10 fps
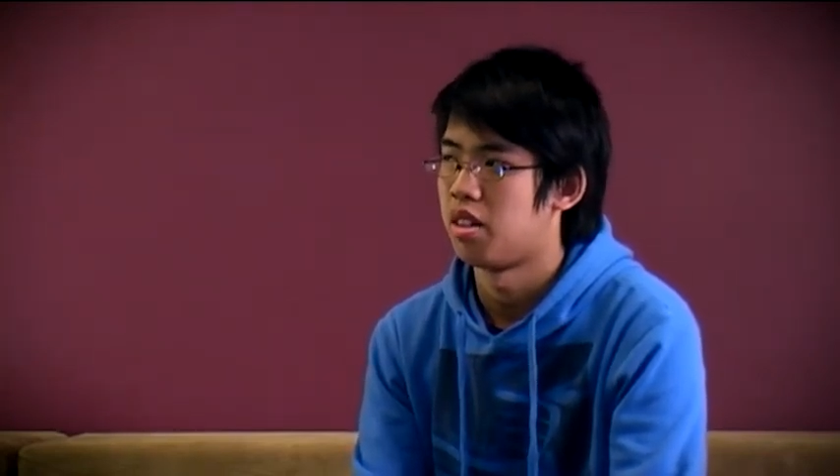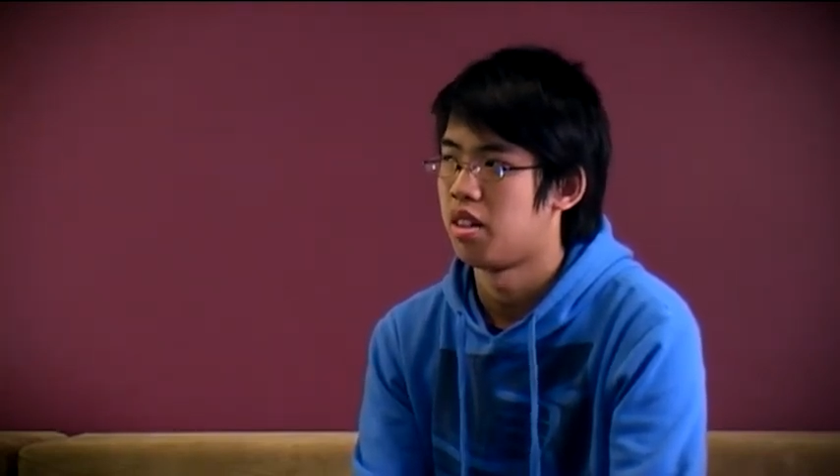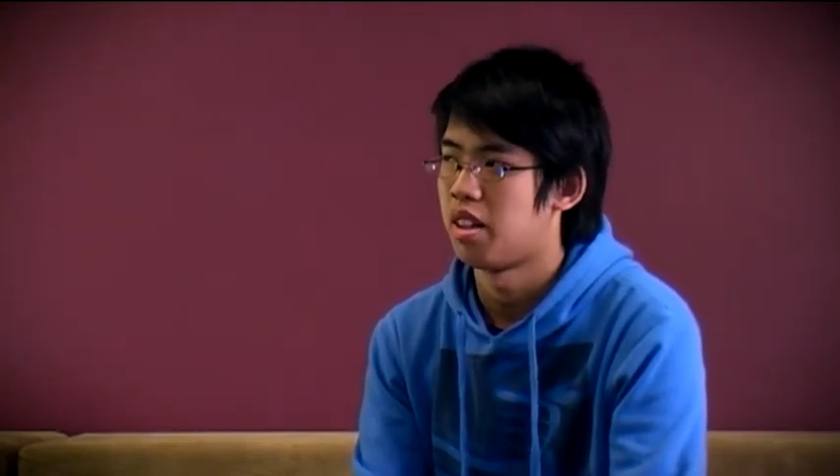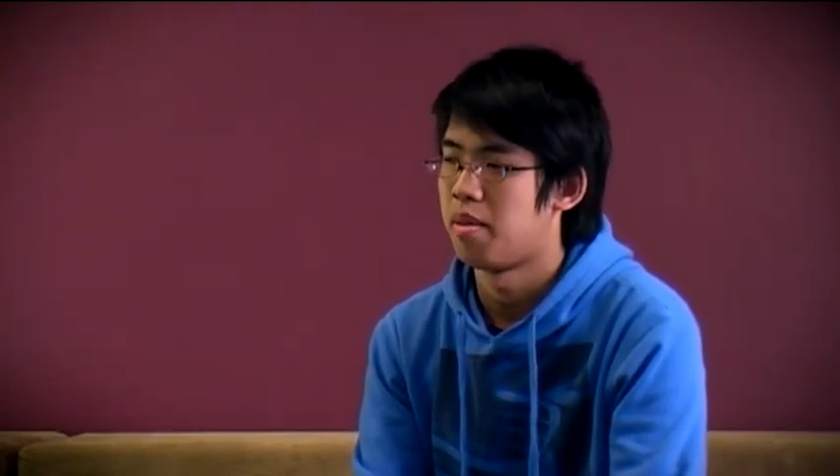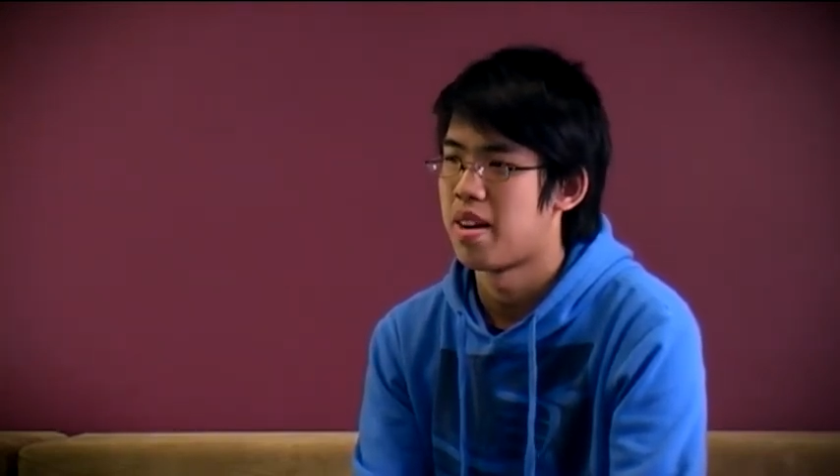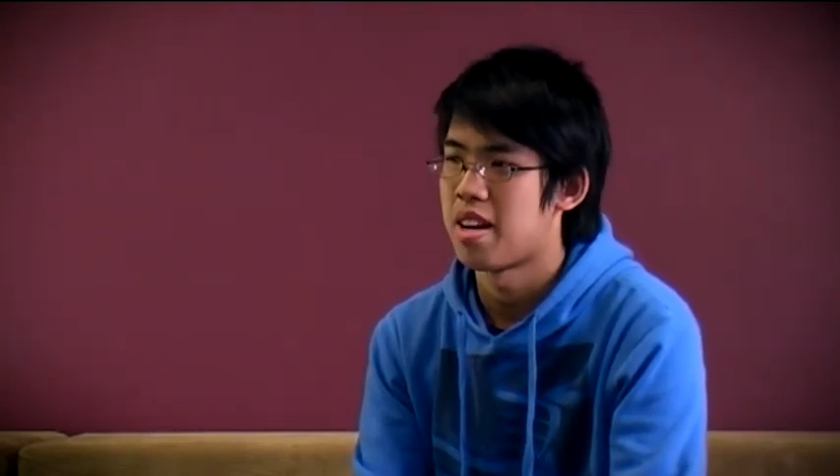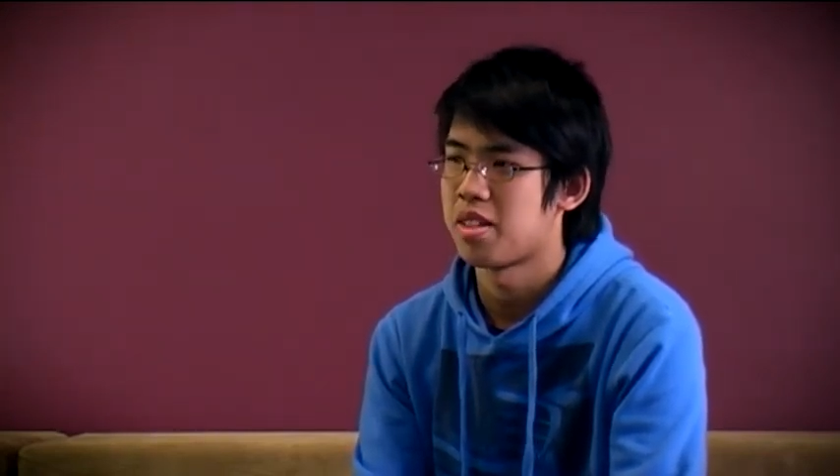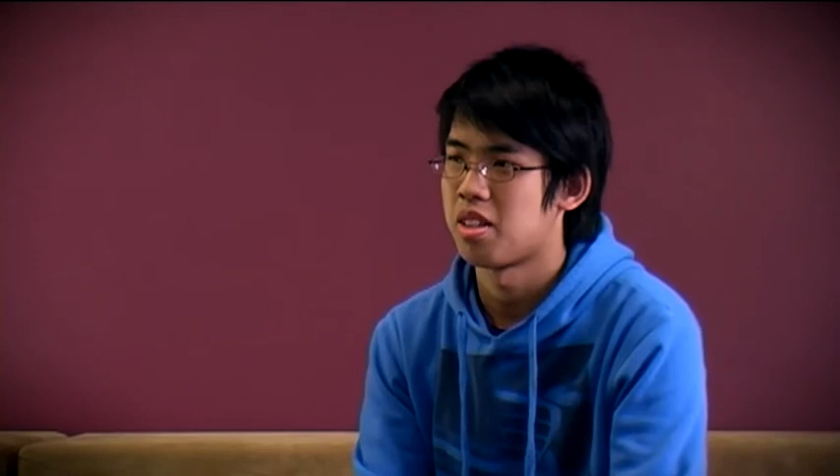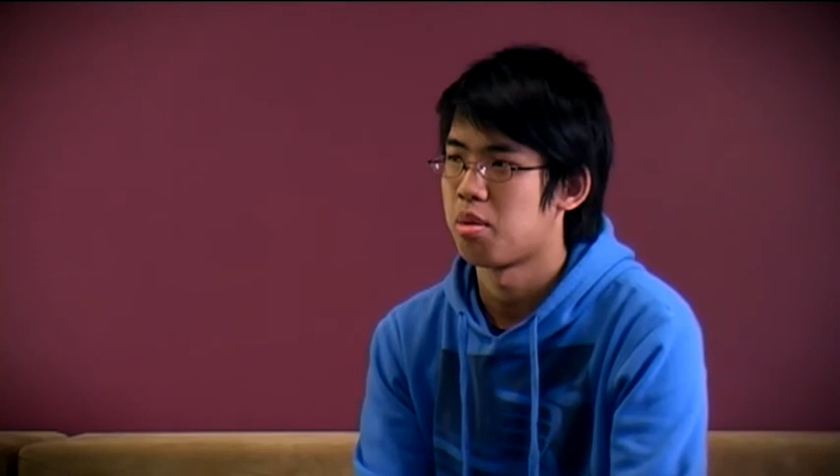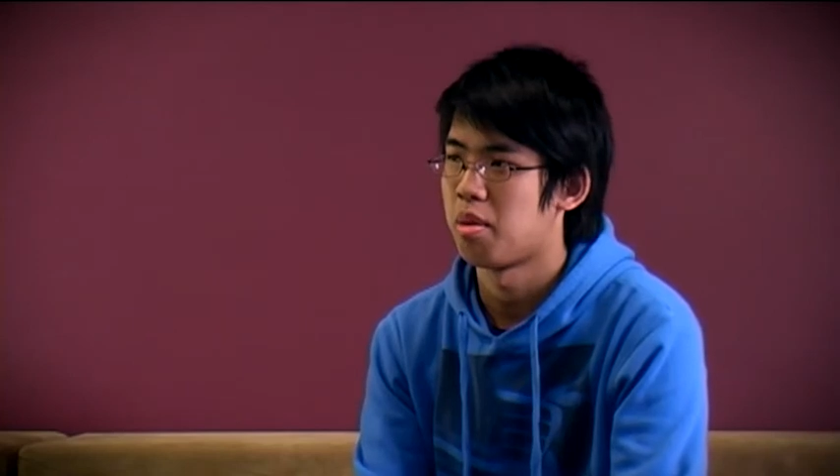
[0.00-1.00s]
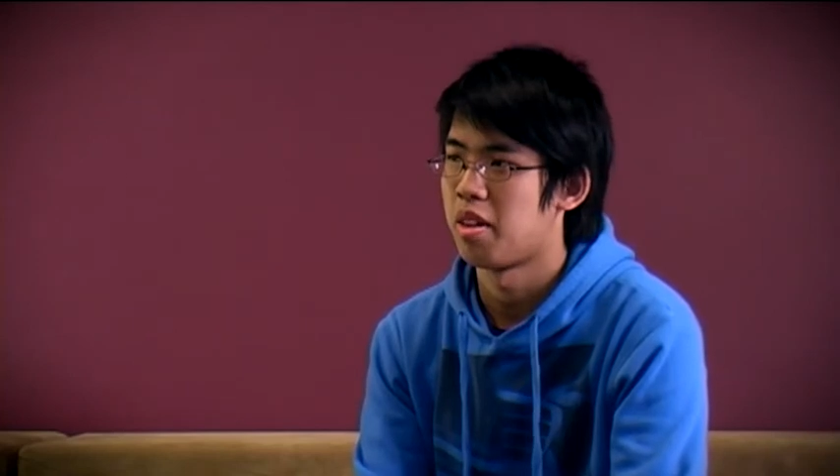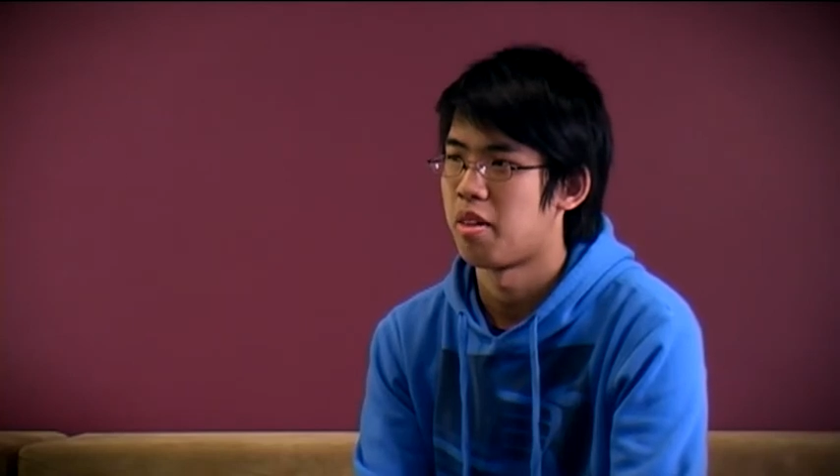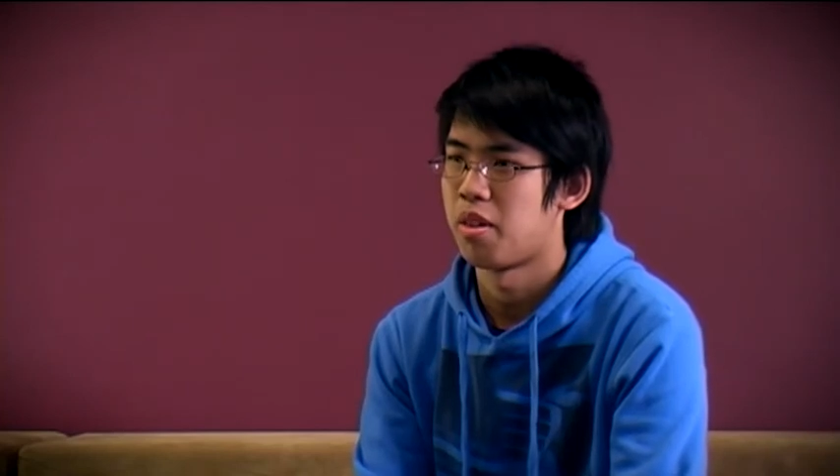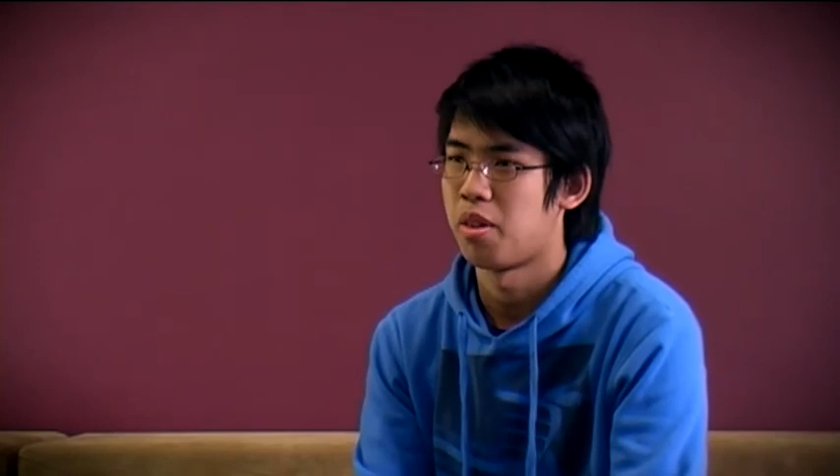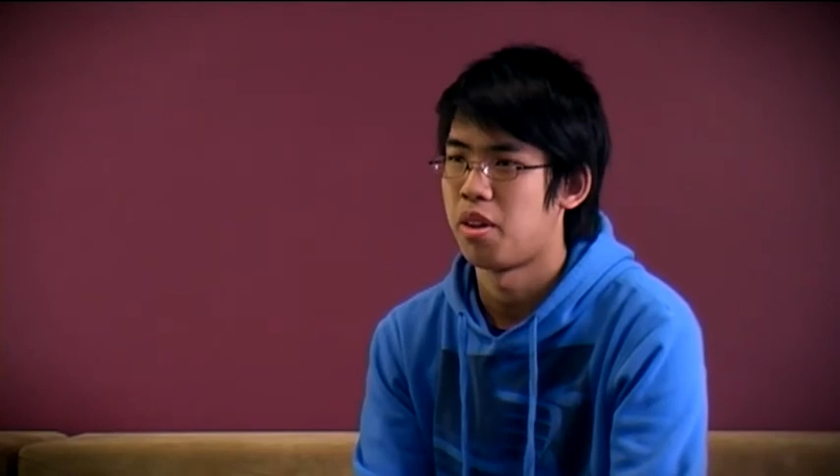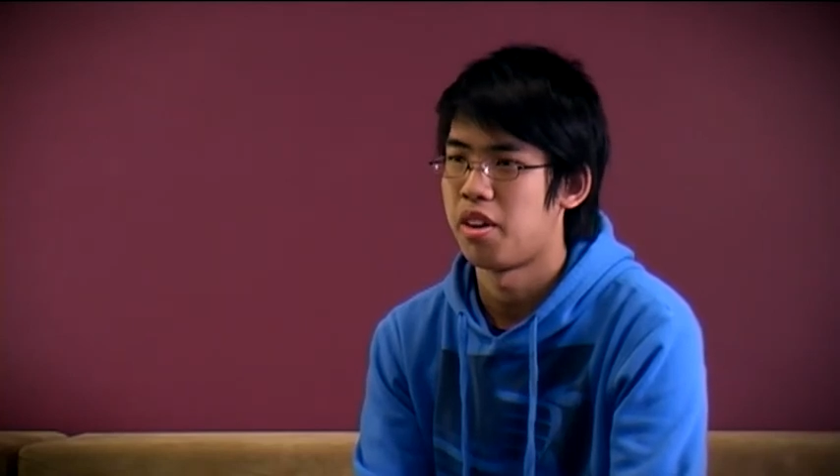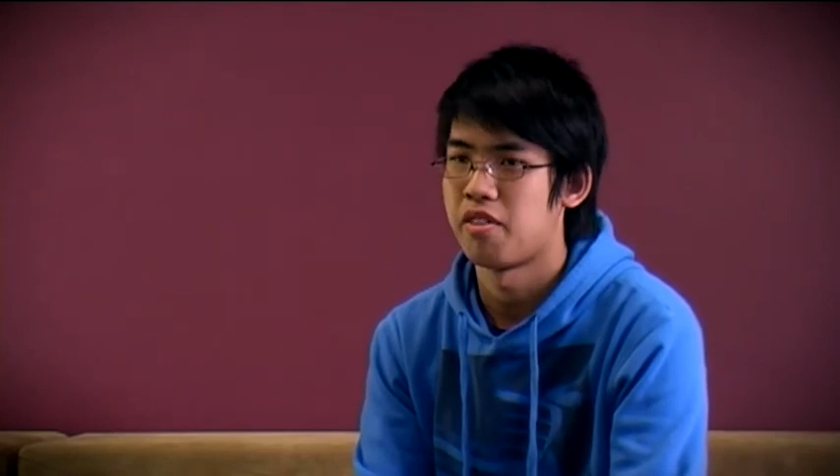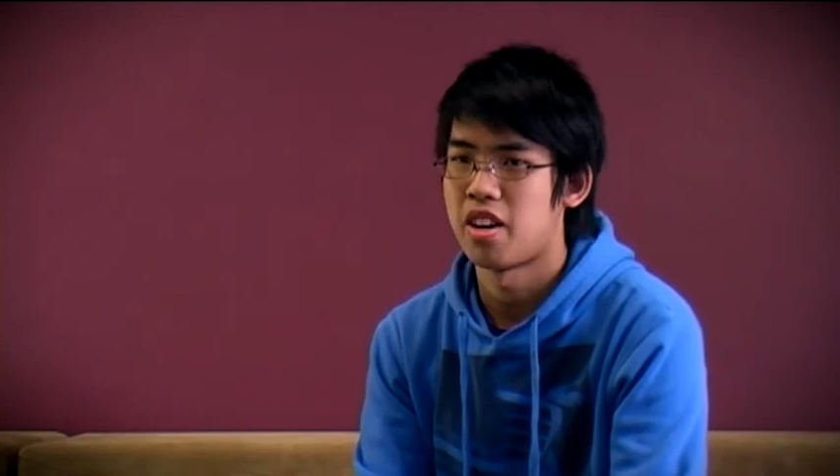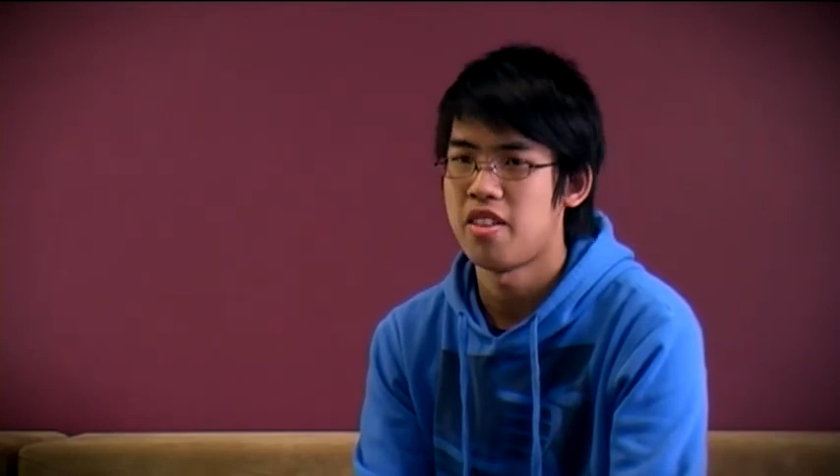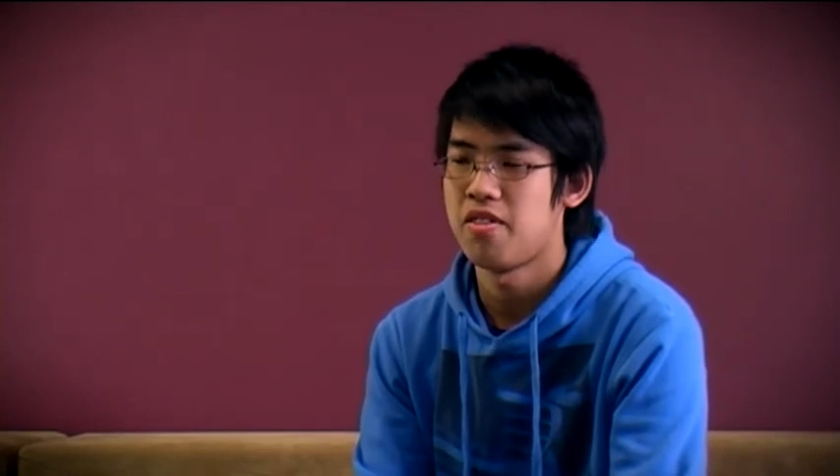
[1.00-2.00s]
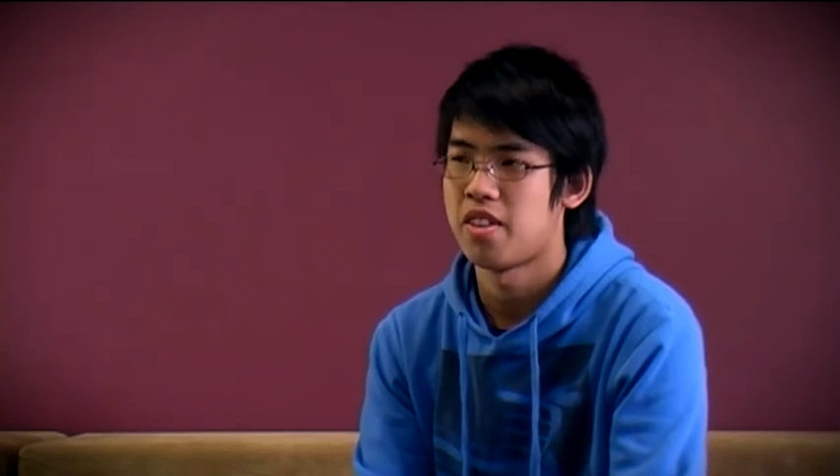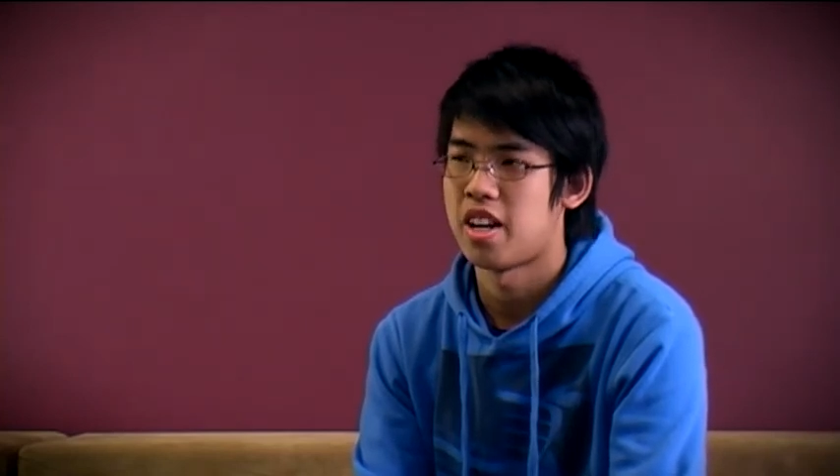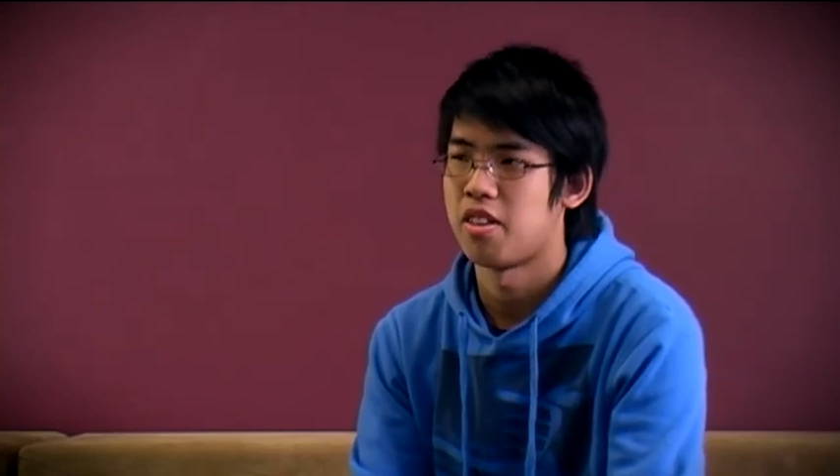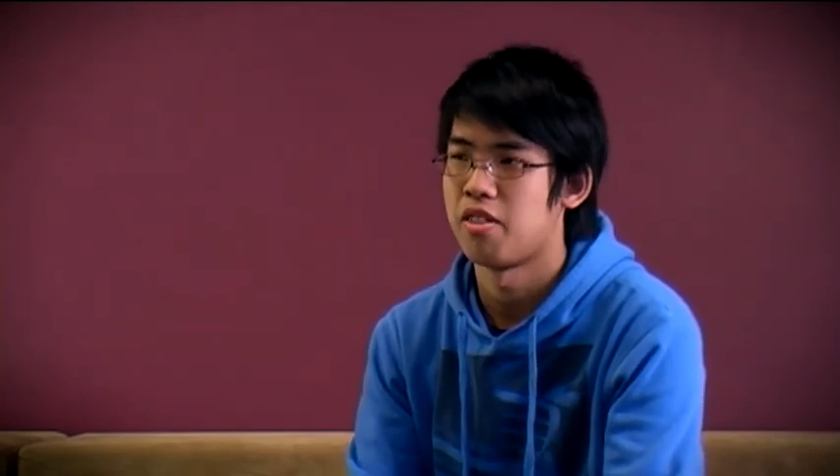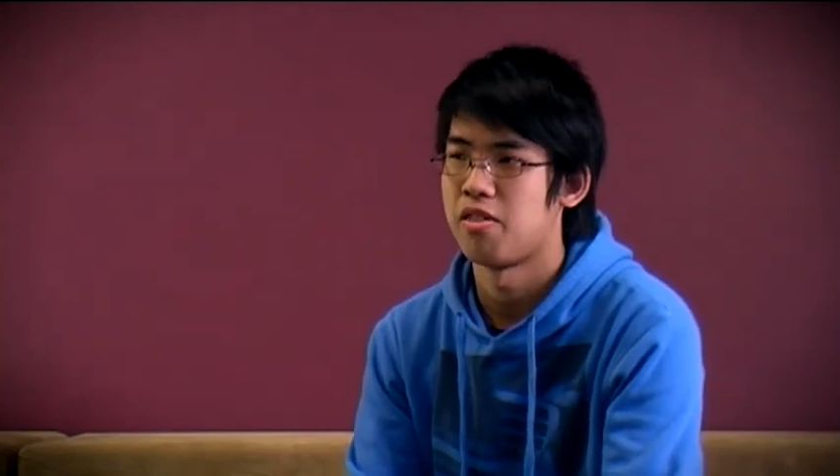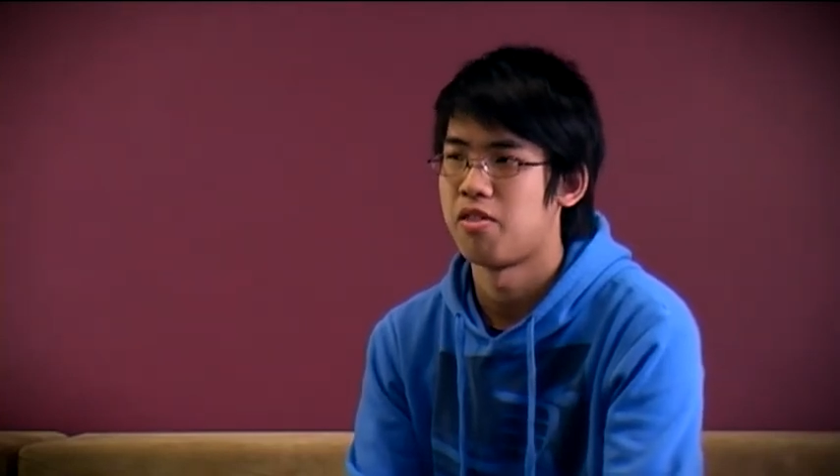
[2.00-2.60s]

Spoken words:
in maths I was probably around 35 out of